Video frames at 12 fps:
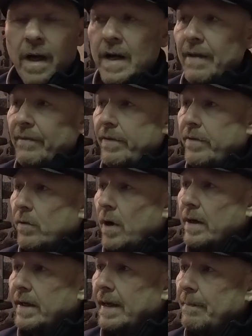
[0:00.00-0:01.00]
I never
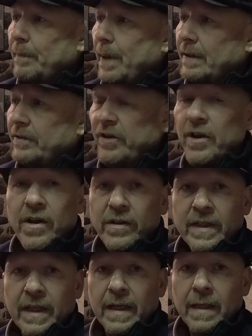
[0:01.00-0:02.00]
thought I'd get past
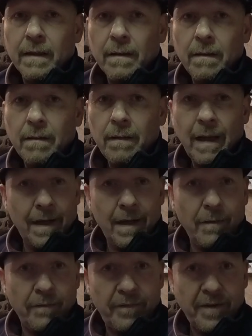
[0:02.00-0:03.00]
30, let
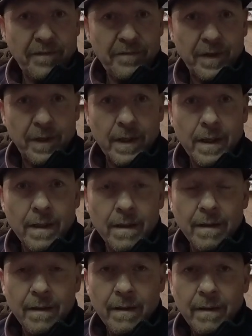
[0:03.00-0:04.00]
alone 50.
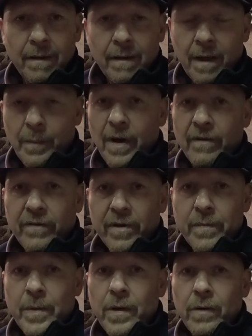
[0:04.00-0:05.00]
I'm over
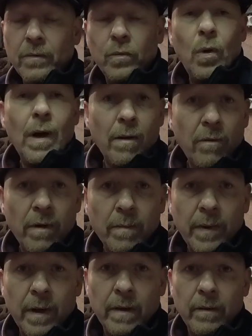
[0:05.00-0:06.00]
the moon.
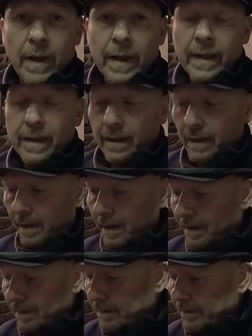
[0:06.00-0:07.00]
Welcome, by the way.
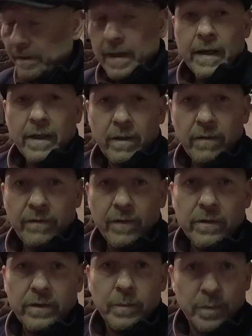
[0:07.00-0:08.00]
And thank you
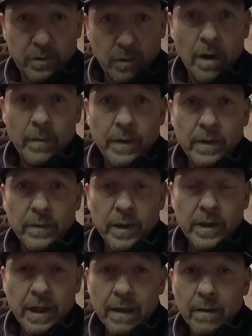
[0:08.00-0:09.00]
for subscribing to
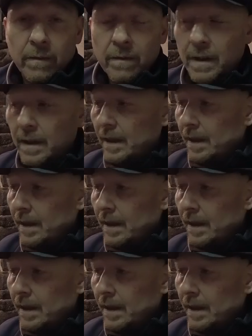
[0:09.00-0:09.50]
my channel.